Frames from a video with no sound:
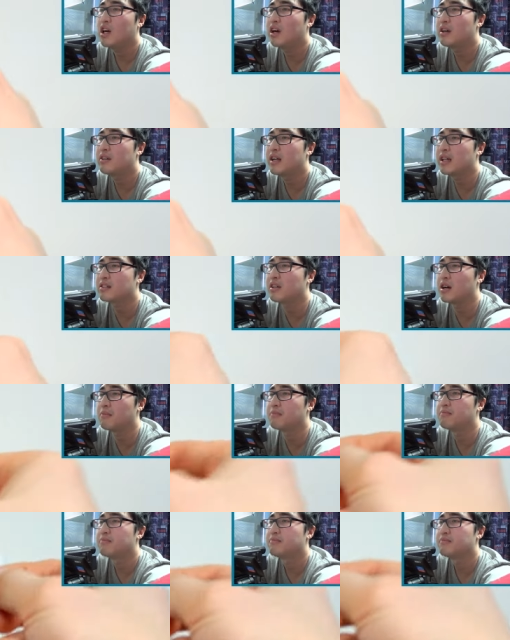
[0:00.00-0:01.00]
Right, next
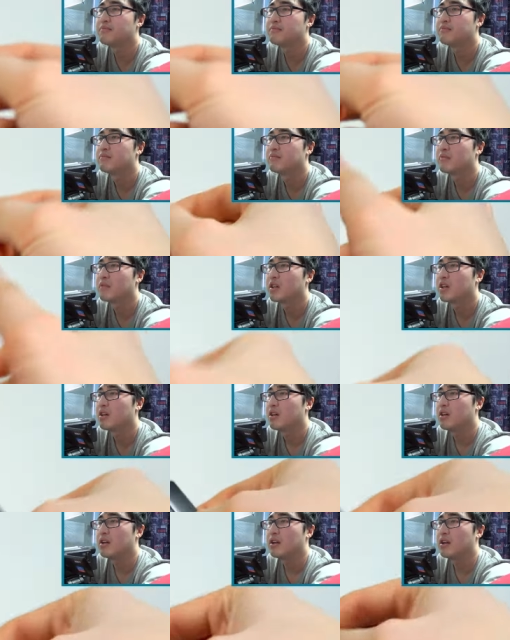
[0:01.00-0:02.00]
up.
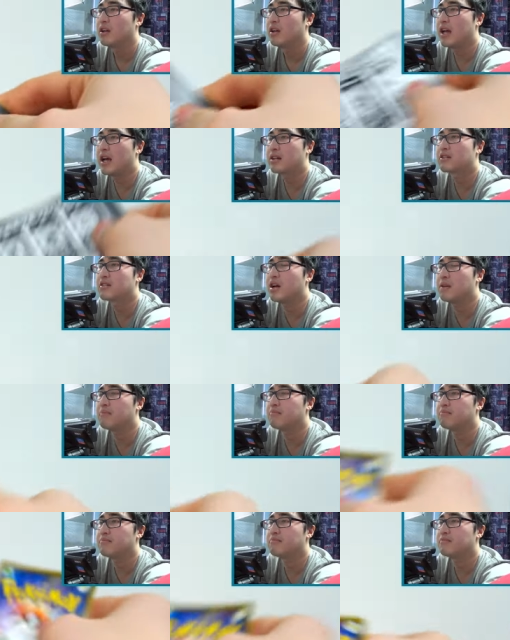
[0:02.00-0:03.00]
Next
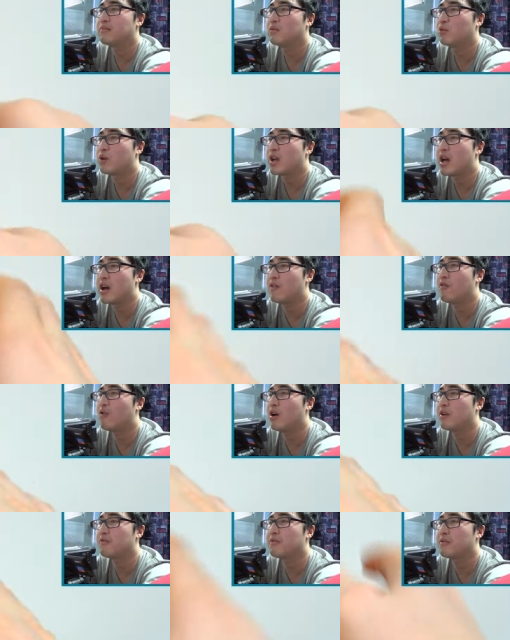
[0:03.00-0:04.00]
up, we have
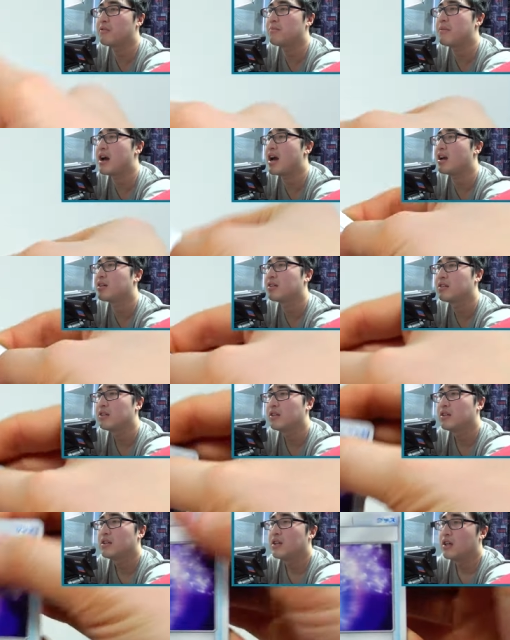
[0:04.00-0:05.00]
one from the back.
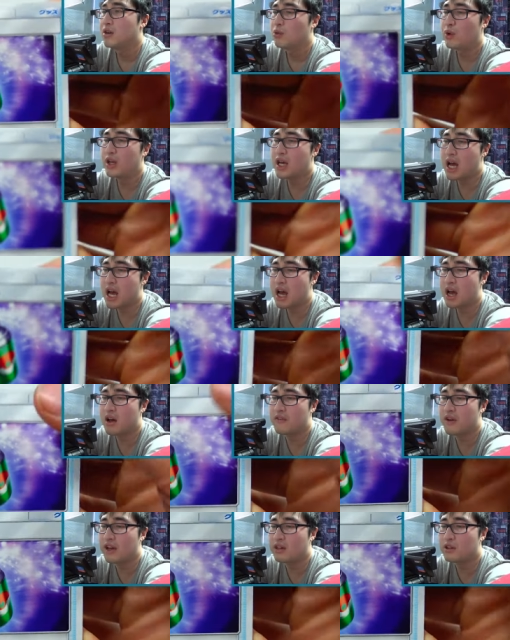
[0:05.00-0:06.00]
We
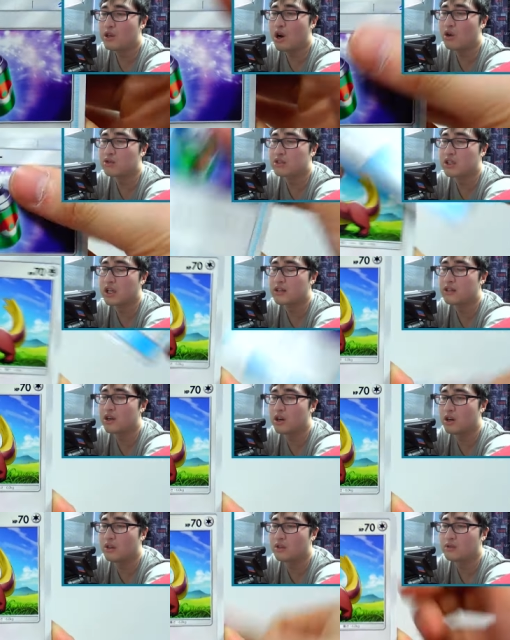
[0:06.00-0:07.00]
have a no say
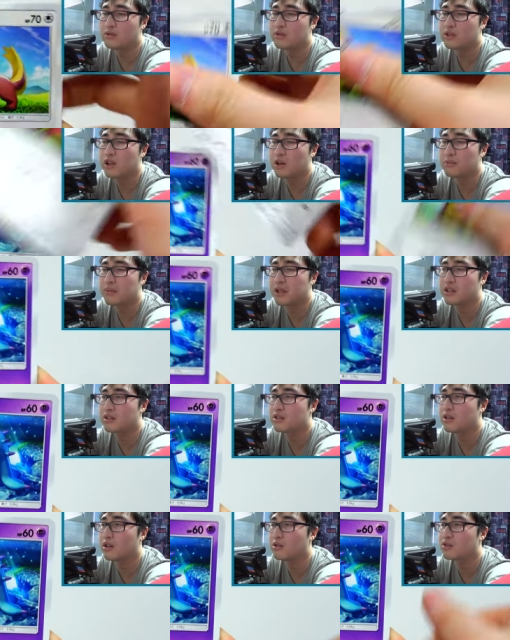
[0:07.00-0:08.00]
no, no
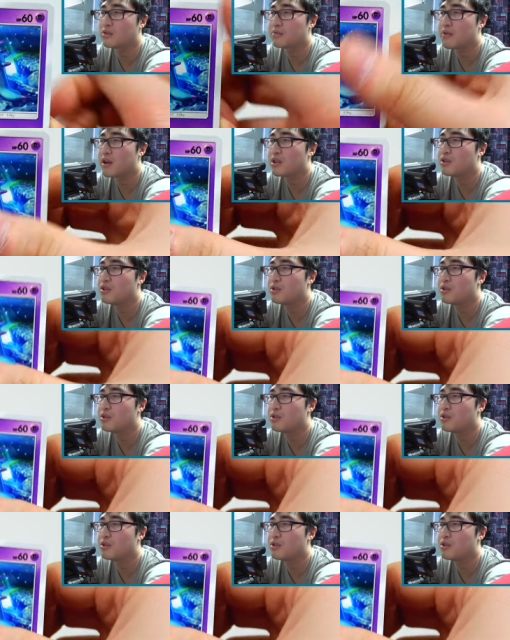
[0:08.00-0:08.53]
means no spread.